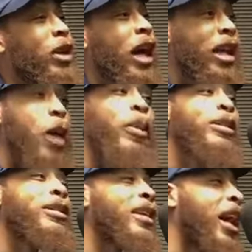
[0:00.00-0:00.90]
got a lot of
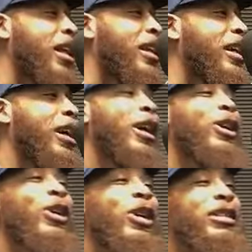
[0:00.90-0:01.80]
personality,
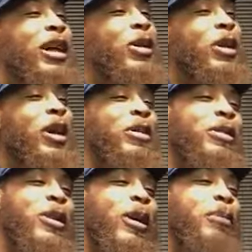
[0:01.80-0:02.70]
So I
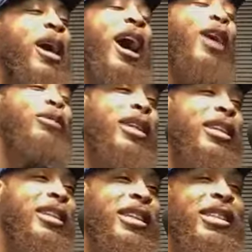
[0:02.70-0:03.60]
don't know. I don't
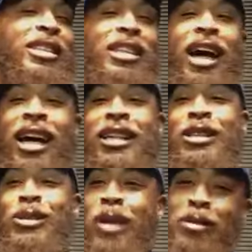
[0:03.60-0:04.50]
think you're as shy
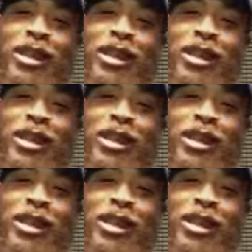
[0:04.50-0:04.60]
as you may be